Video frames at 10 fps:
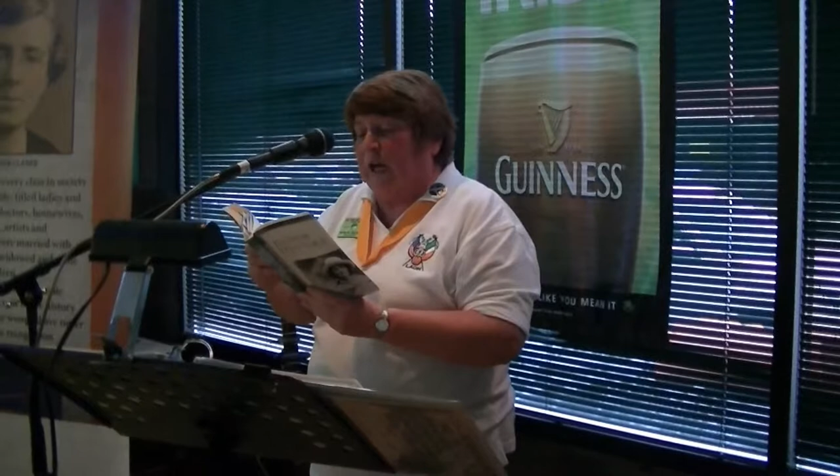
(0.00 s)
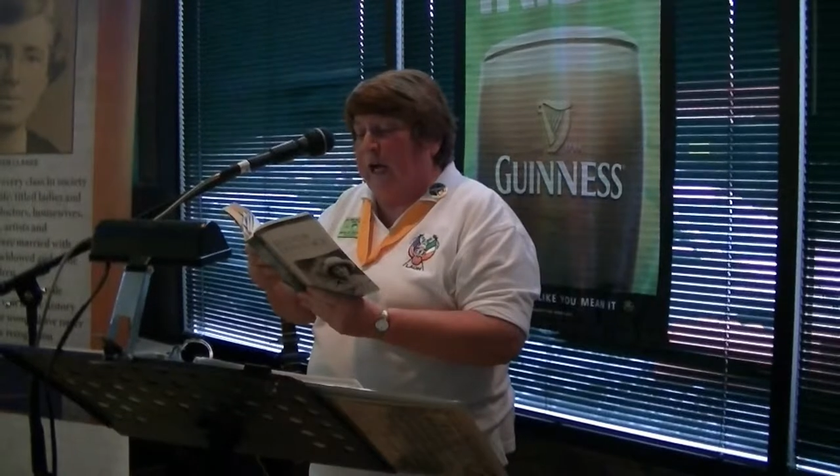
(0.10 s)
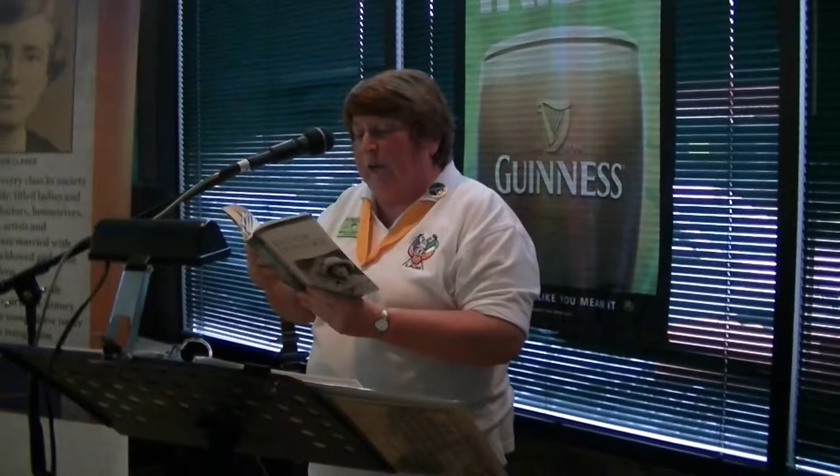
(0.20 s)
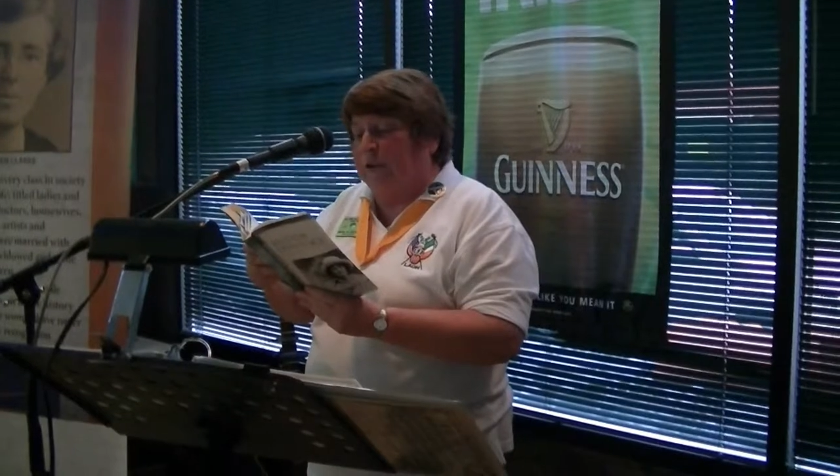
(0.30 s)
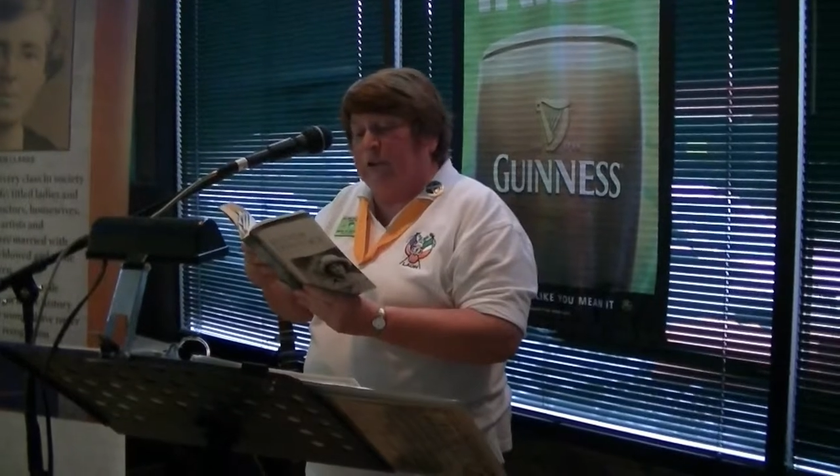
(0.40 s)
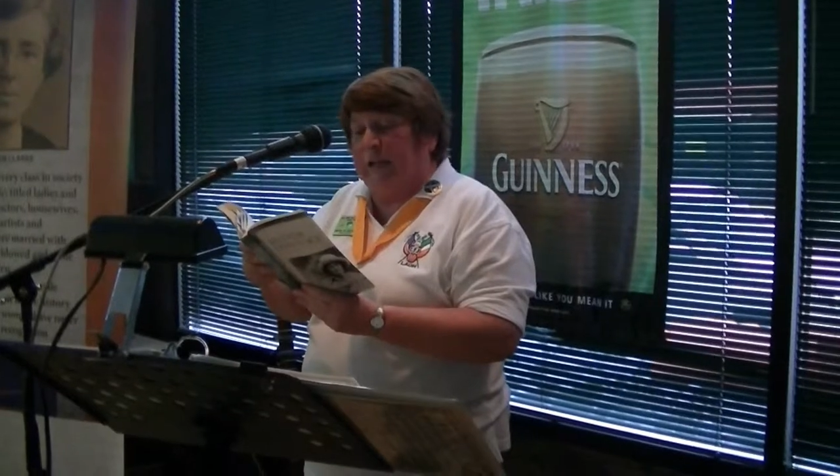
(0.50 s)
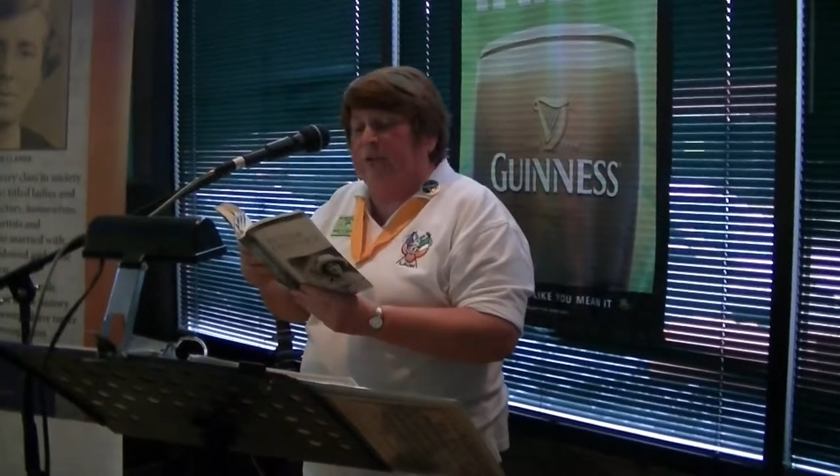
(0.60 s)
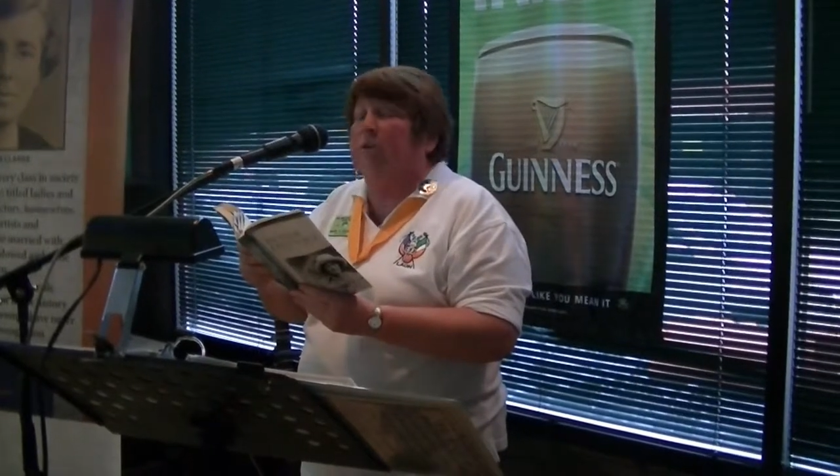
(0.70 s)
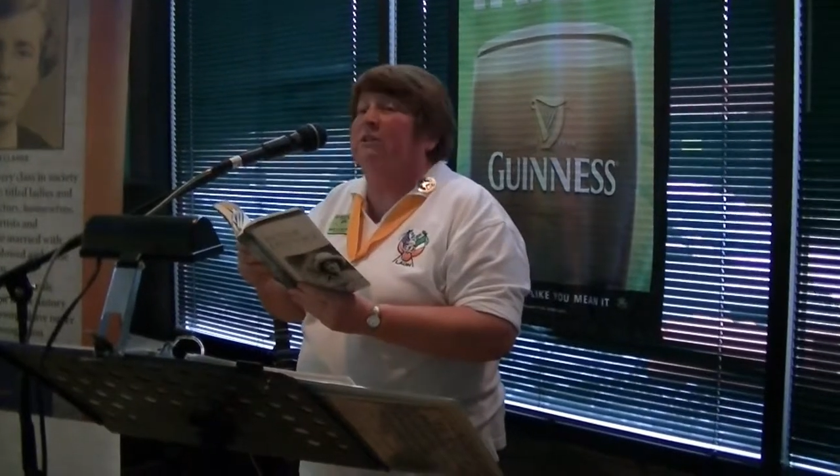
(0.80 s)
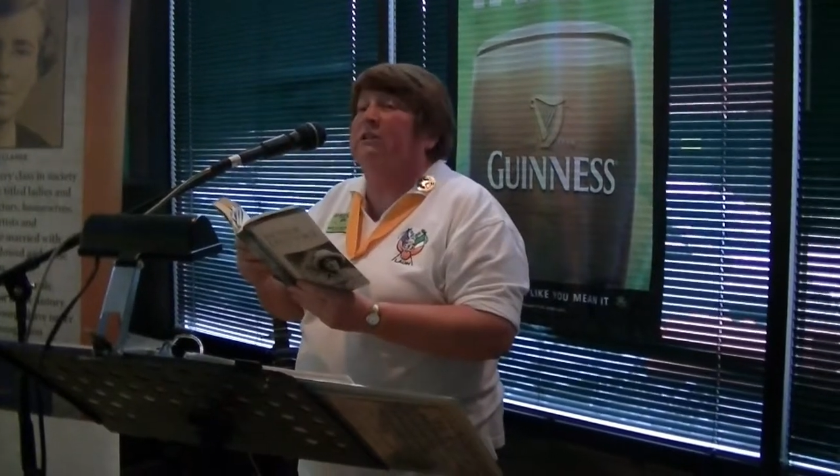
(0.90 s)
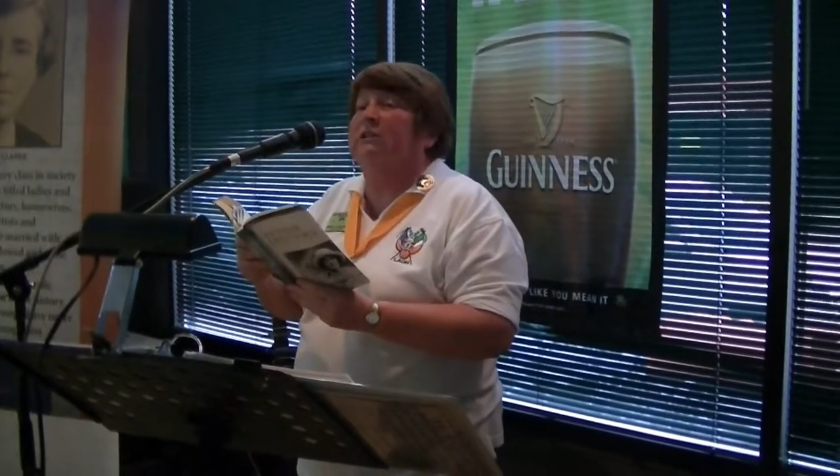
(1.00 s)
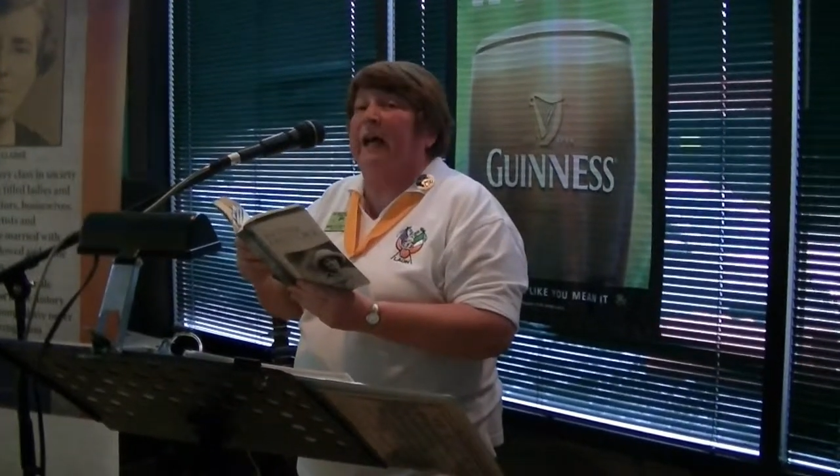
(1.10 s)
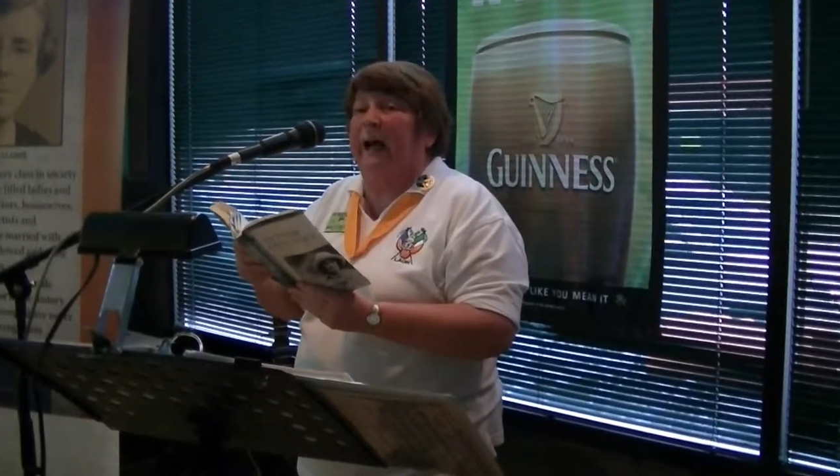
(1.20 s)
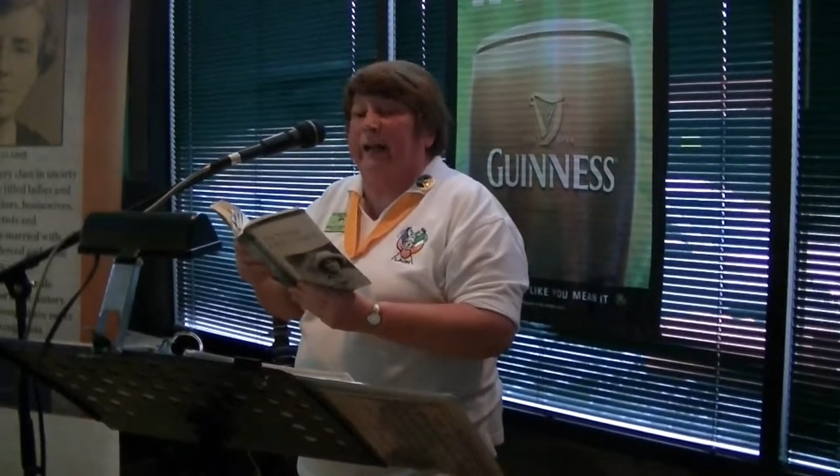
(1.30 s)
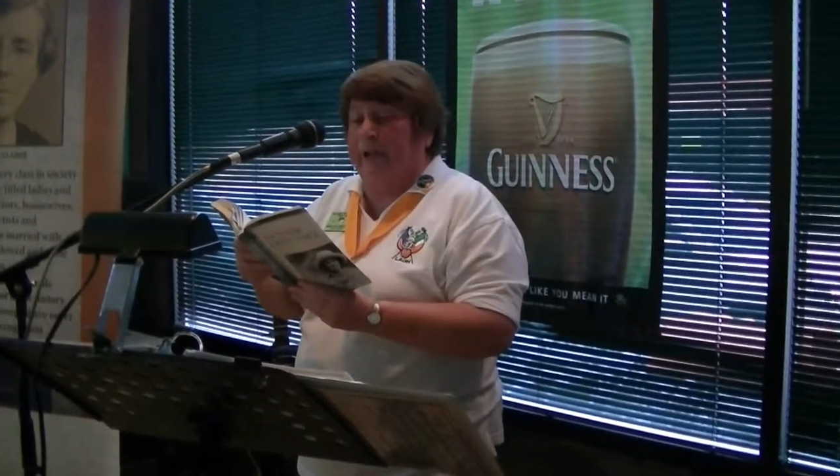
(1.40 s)
Irish National
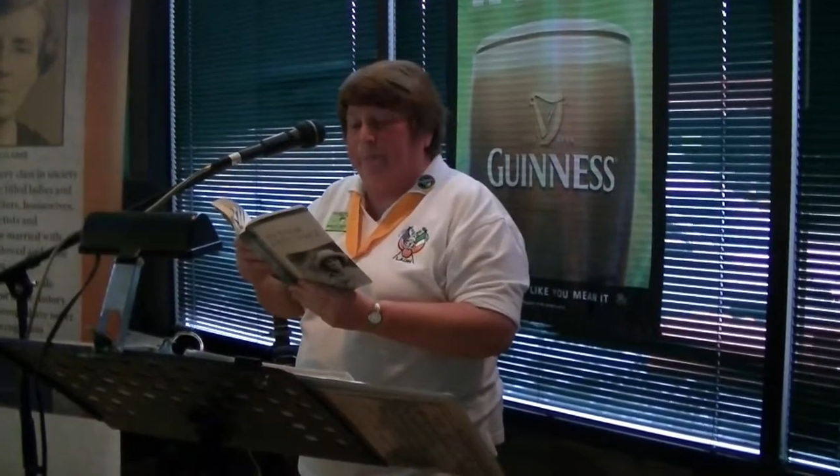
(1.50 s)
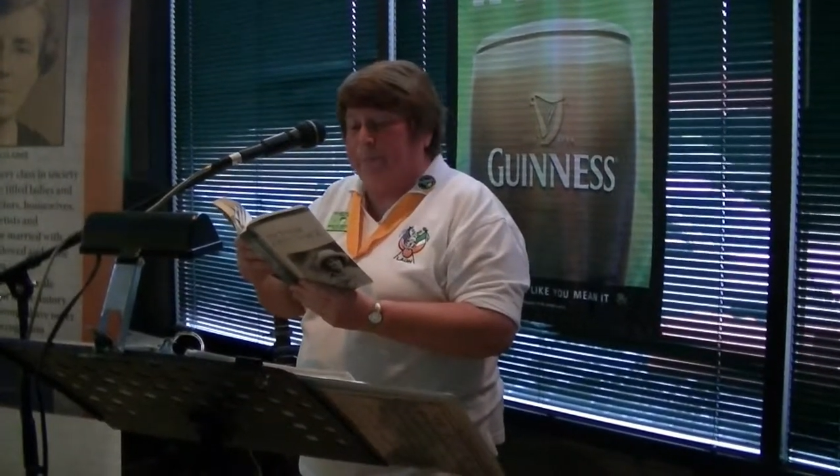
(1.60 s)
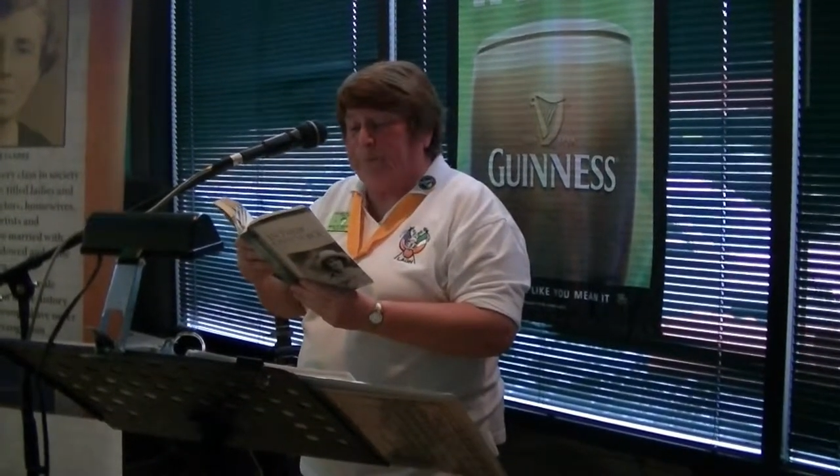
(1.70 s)
Society